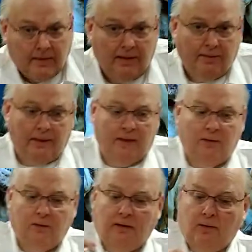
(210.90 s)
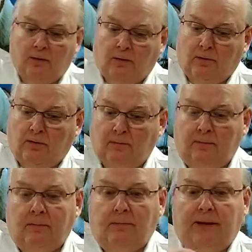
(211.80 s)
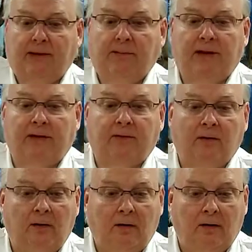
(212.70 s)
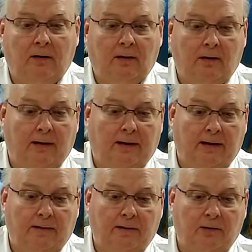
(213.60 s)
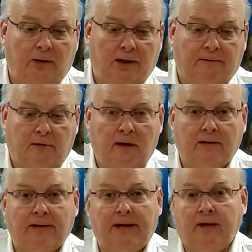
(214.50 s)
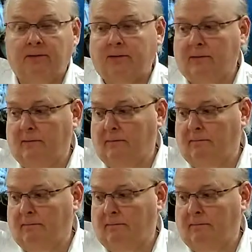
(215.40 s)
And then using your bag mask, check for lung sounds.